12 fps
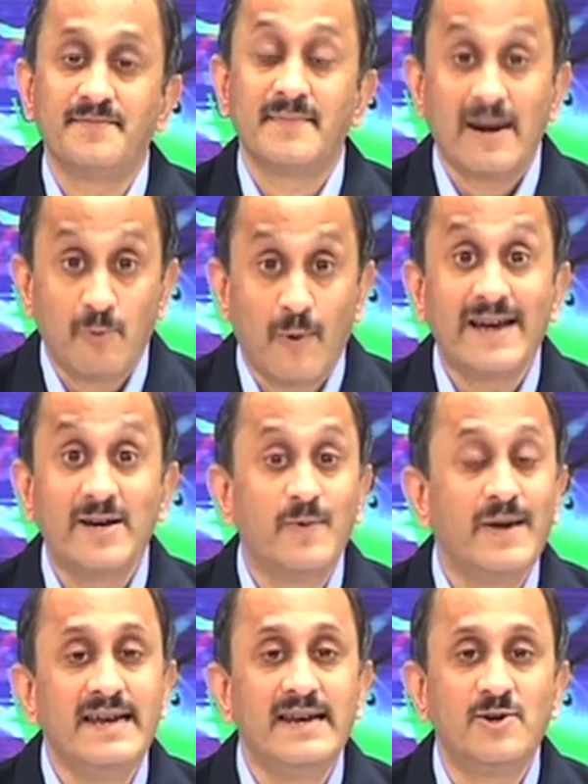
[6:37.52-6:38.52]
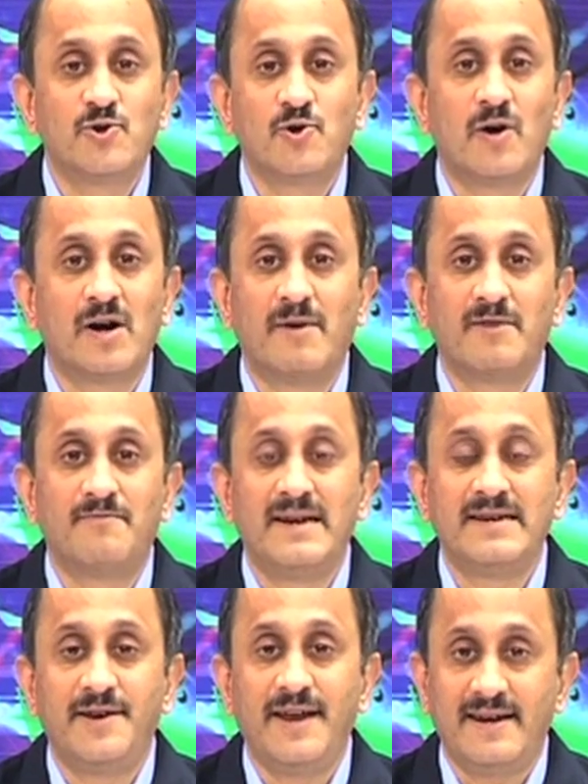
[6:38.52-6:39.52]
And why do we need to talk about
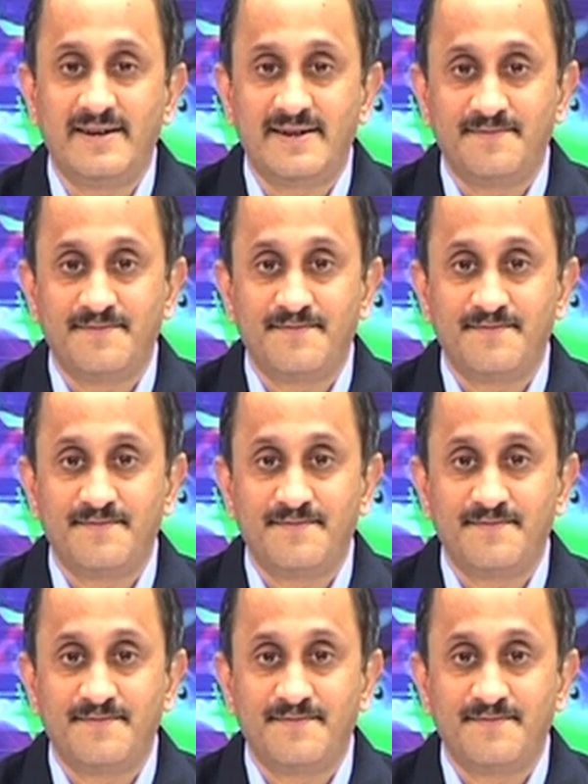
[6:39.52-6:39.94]
multi-rate?